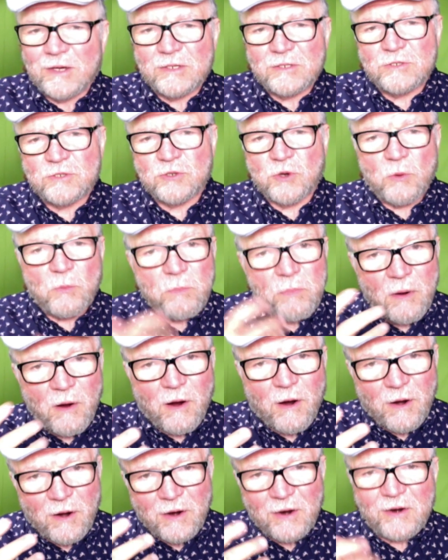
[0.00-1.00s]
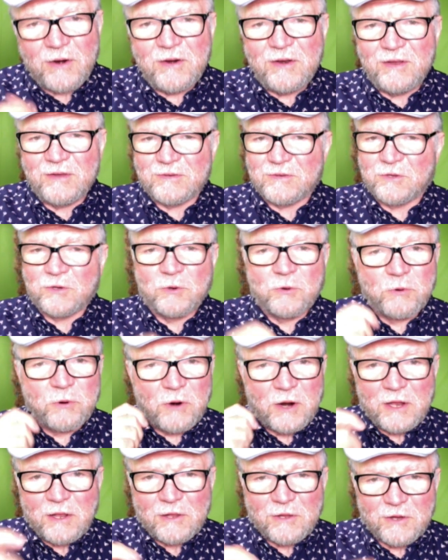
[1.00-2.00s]
Chopard is
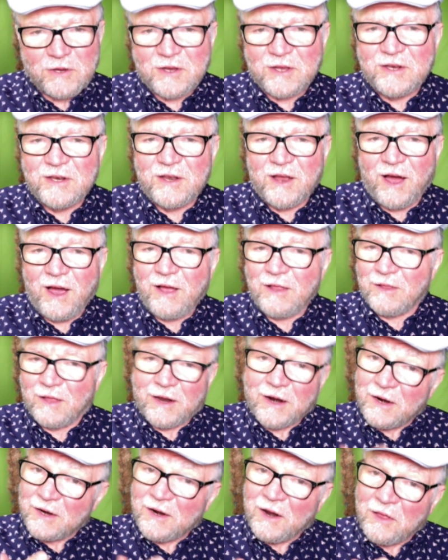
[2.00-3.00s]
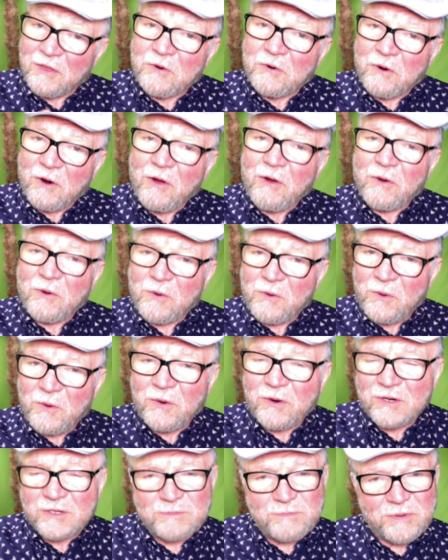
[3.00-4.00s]
great looking dial on it. Now, they're all
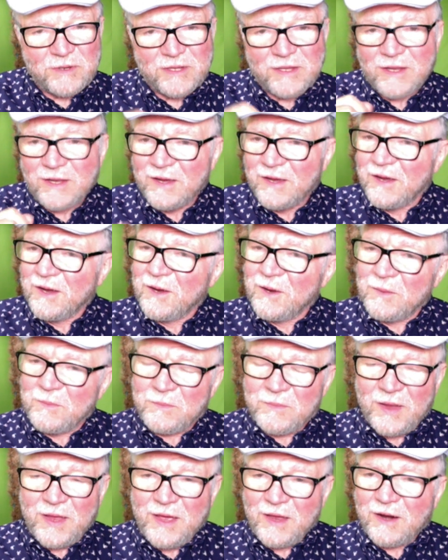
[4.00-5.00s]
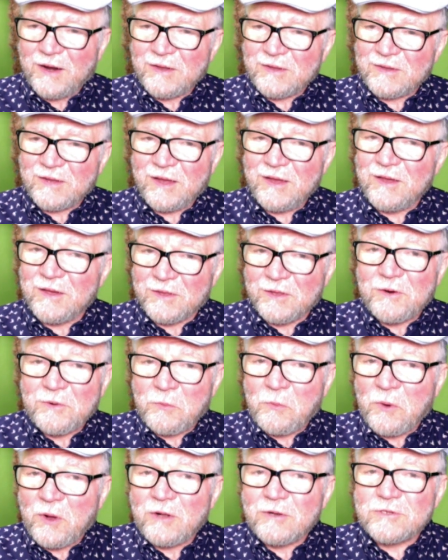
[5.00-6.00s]
quartz, but man, I tell you, they're
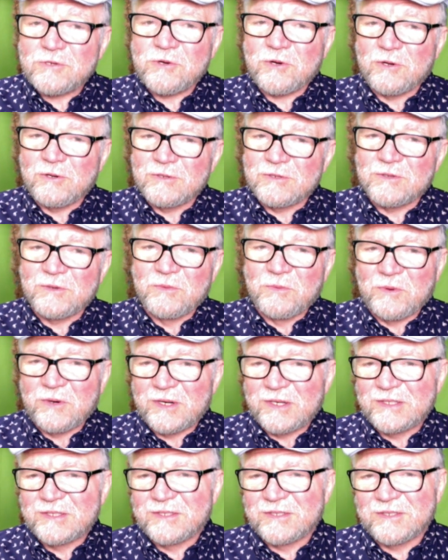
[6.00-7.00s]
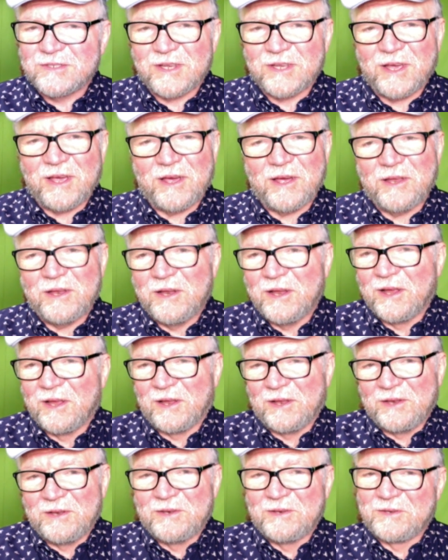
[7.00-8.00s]
well chosen ones. And
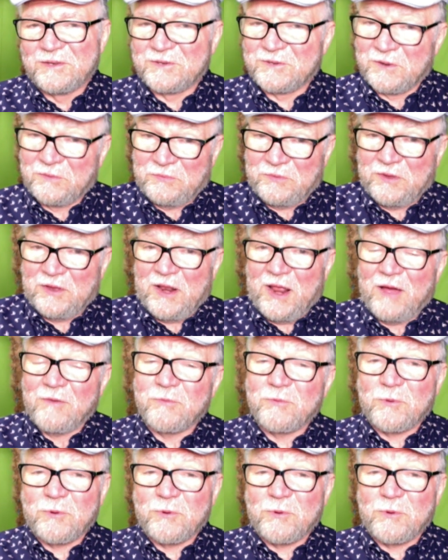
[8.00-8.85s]
so if you're going to have